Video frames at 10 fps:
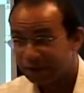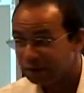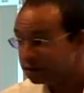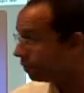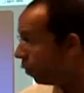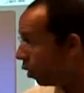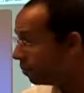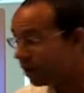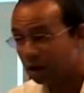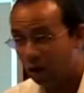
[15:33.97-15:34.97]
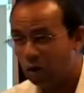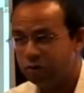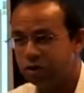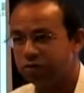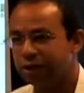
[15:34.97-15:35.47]
to form their own
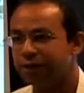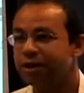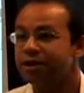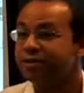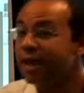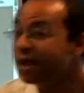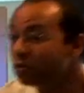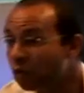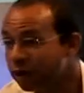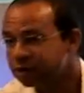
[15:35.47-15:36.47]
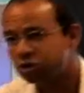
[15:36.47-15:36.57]
unit, they wanted